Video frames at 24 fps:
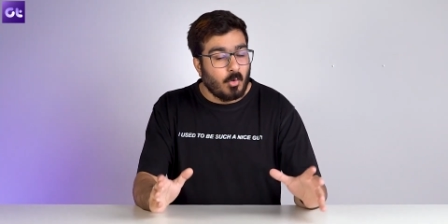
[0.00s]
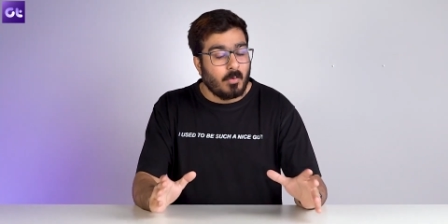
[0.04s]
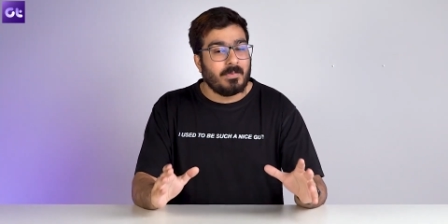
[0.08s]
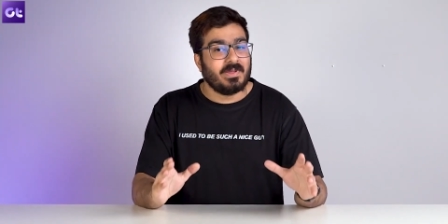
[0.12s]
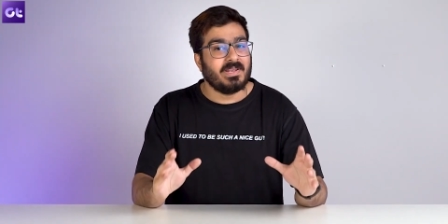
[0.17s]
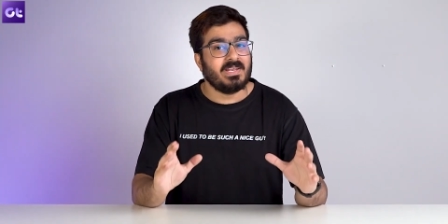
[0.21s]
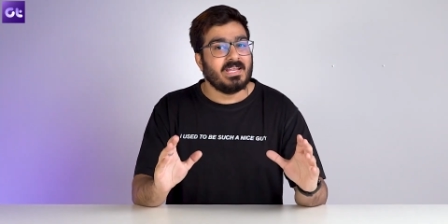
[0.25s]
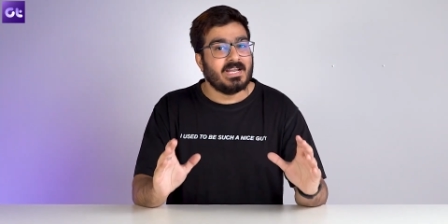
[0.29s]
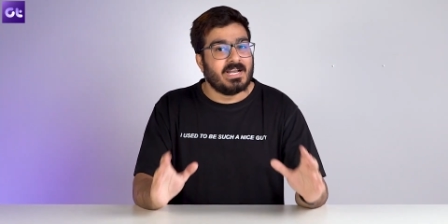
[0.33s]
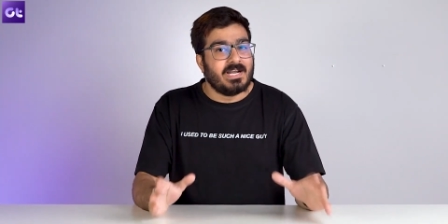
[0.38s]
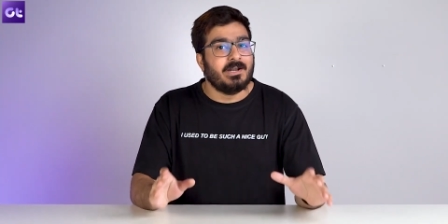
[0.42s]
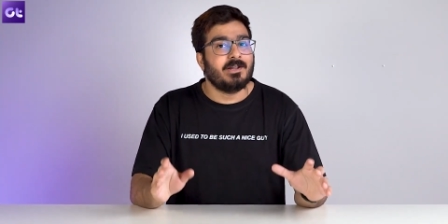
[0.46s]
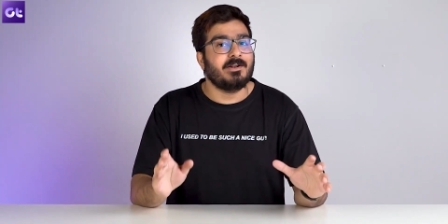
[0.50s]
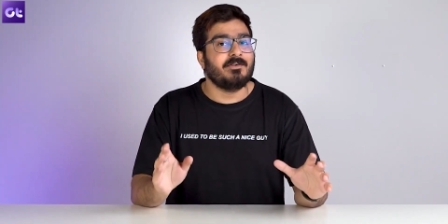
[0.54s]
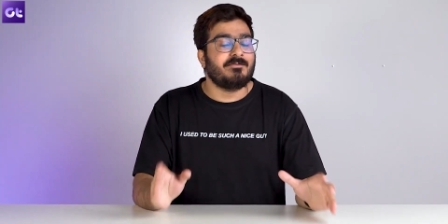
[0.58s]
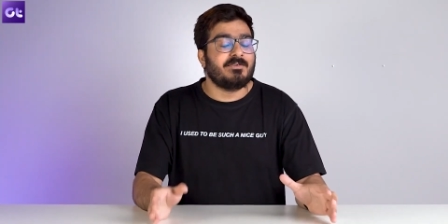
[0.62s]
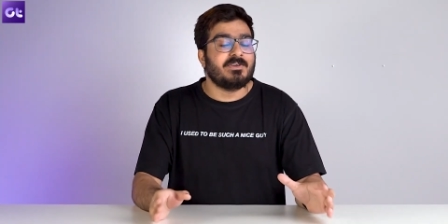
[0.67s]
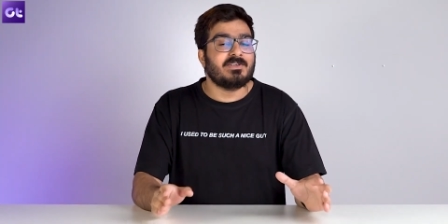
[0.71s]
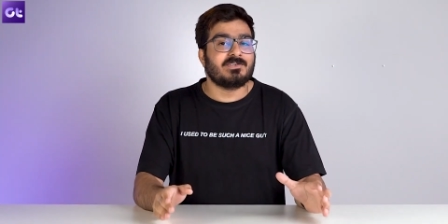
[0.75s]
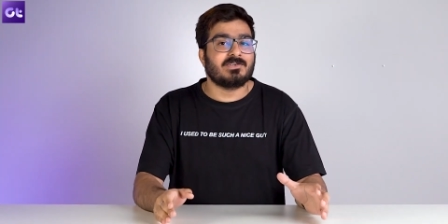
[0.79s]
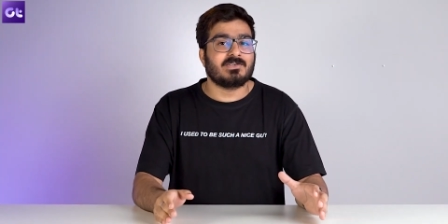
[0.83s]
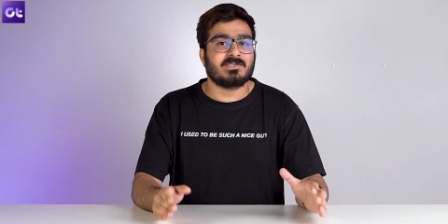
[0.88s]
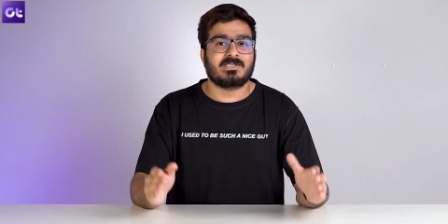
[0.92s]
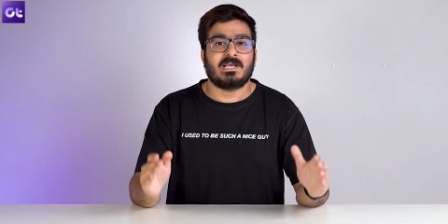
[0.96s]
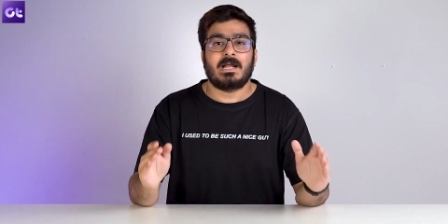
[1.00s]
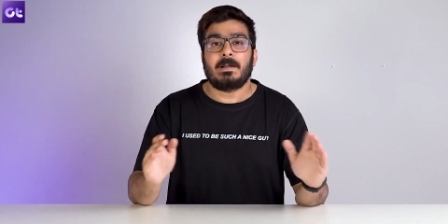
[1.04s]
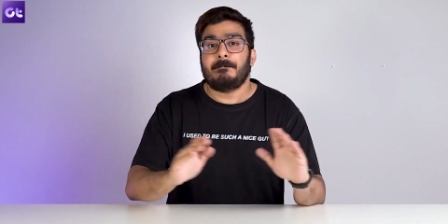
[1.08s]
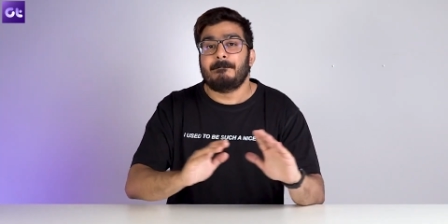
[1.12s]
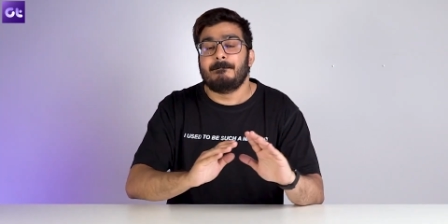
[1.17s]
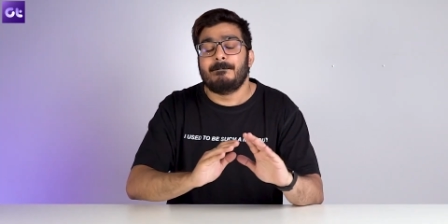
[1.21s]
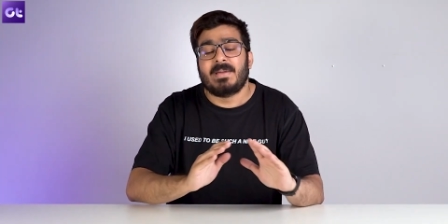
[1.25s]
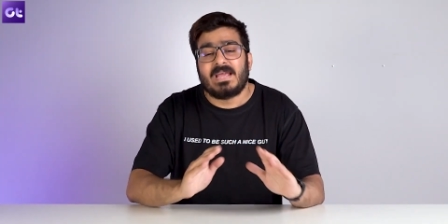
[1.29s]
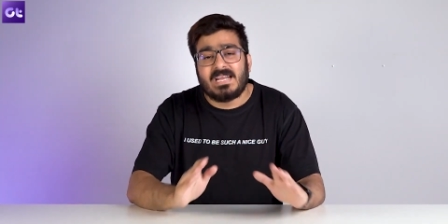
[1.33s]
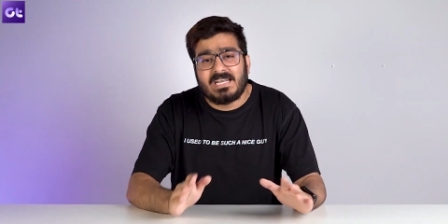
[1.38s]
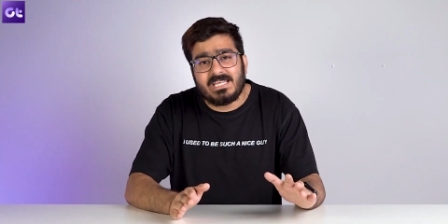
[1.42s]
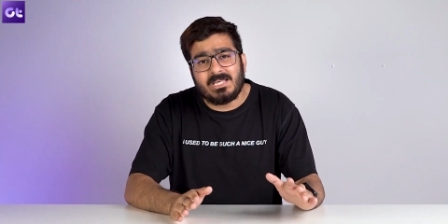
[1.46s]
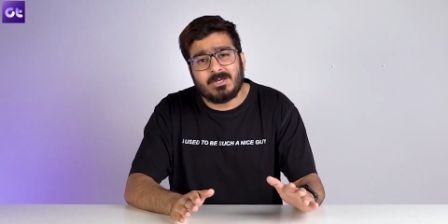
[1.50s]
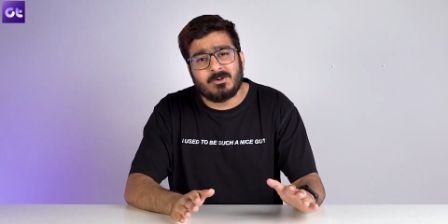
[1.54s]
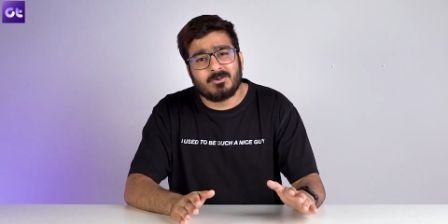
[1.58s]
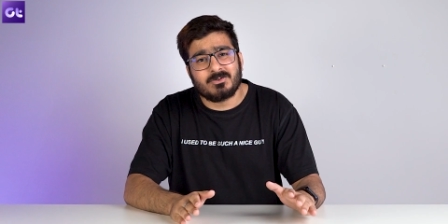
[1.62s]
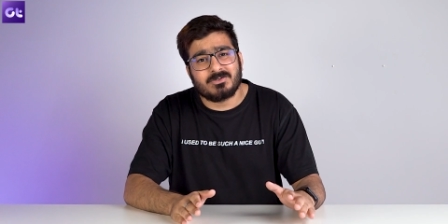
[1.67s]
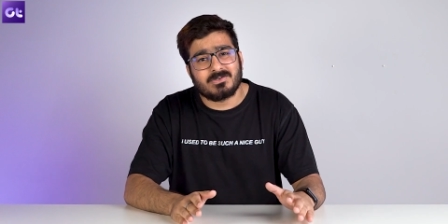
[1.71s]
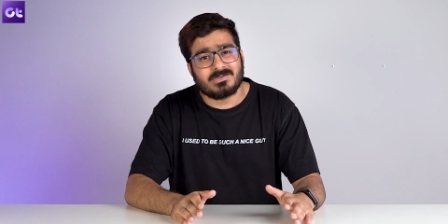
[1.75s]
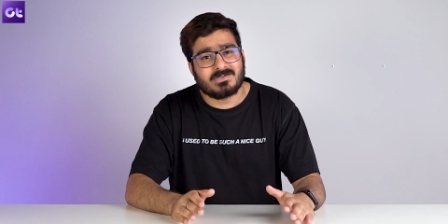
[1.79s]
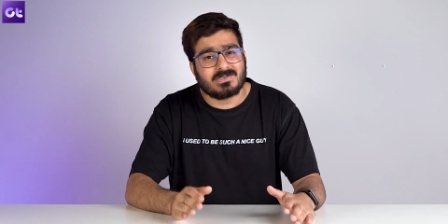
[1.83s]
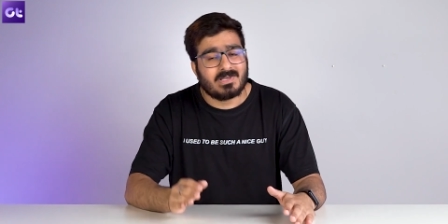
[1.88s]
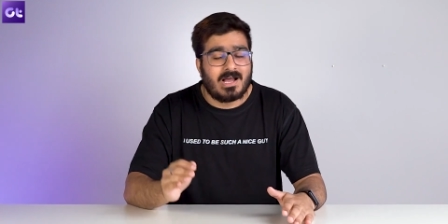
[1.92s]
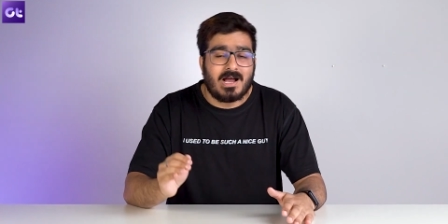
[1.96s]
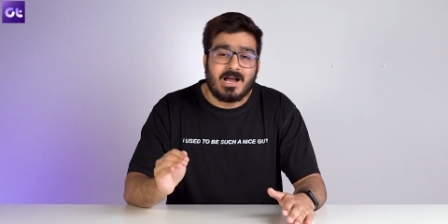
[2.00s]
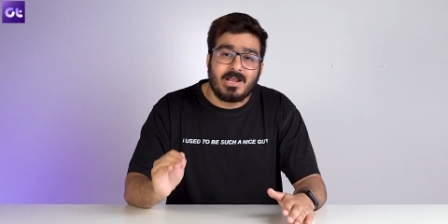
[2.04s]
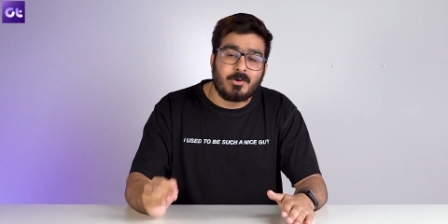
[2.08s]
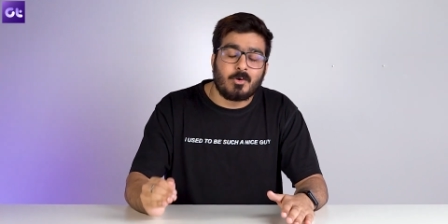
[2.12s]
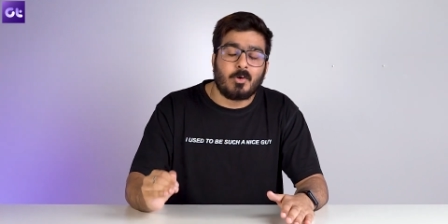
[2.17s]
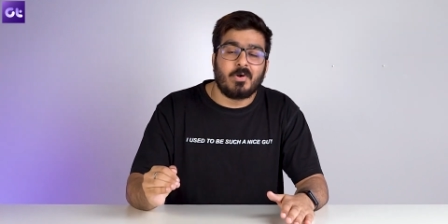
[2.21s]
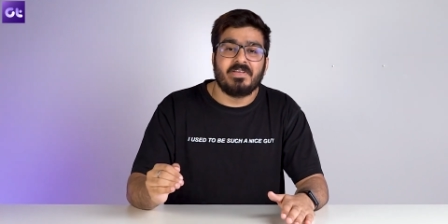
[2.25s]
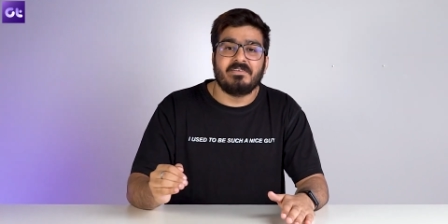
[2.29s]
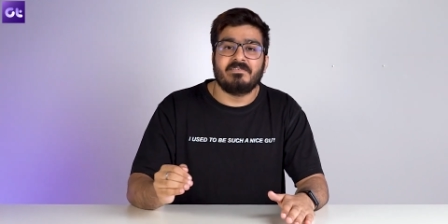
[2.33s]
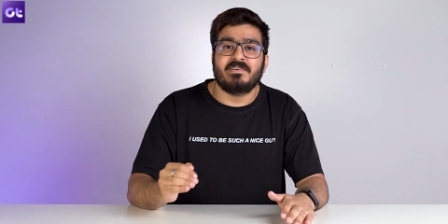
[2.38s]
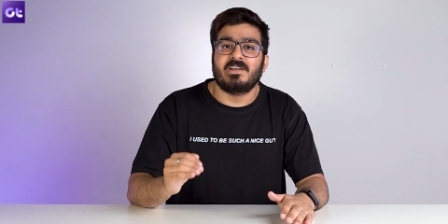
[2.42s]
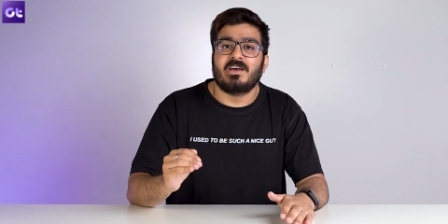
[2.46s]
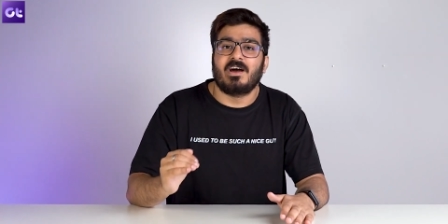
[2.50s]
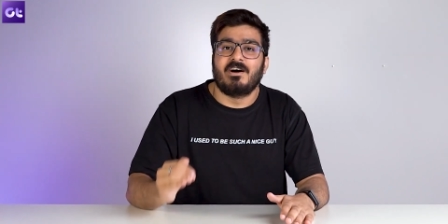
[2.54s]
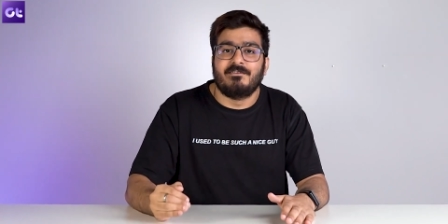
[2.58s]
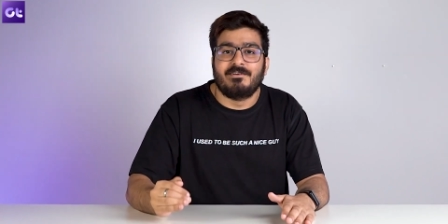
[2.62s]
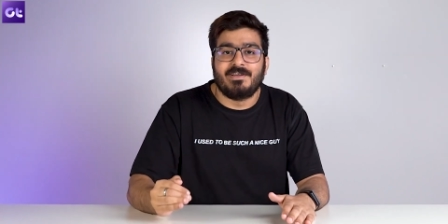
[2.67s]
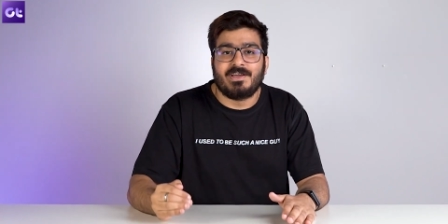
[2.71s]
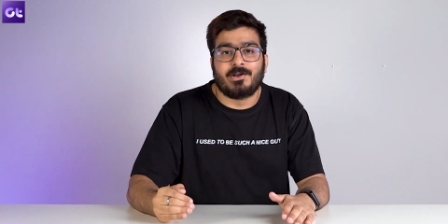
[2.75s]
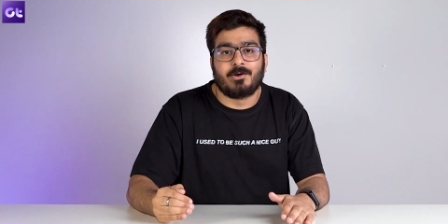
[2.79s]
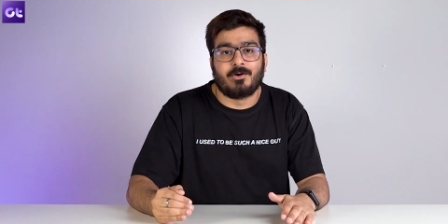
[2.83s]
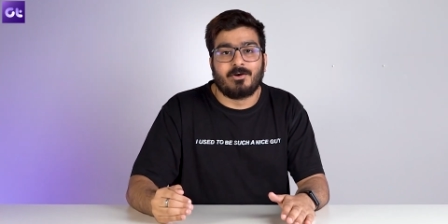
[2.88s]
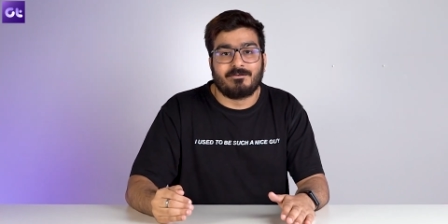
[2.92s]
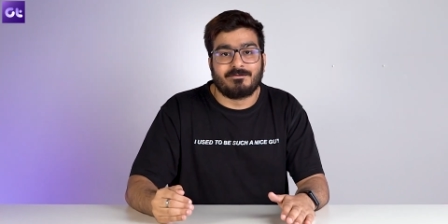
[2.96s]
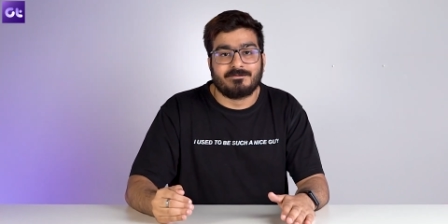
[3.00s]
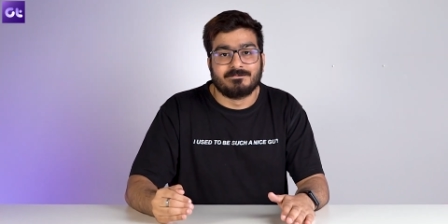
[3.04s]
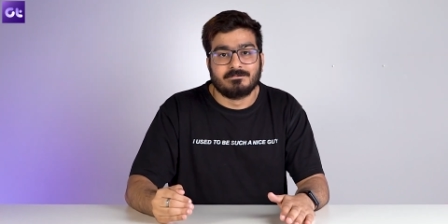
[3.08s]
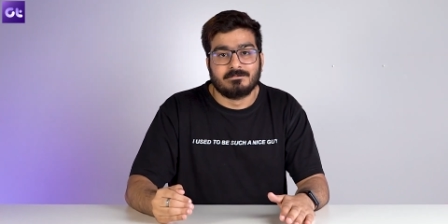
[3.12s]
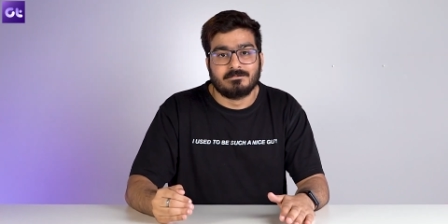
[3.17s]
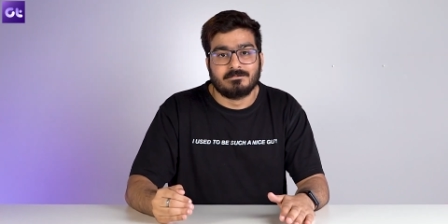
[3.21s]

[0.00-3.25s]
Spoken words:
many hidden features that many users are not even aware of.